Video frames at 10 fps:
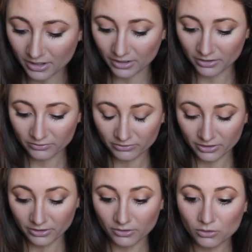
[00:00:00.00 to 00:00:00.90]
of
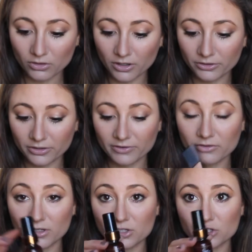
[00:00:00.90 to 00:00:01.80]
their other
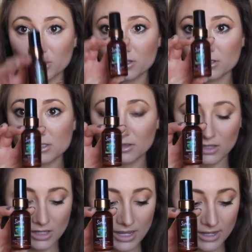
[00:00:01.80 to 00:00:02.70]
foundations that
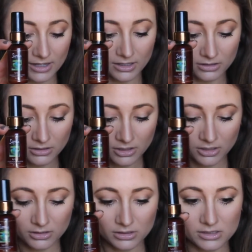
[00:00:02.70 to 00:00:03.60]
they had,
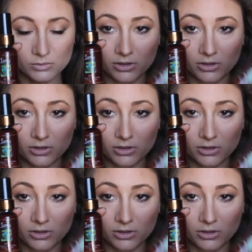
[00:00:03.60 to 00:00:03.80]
these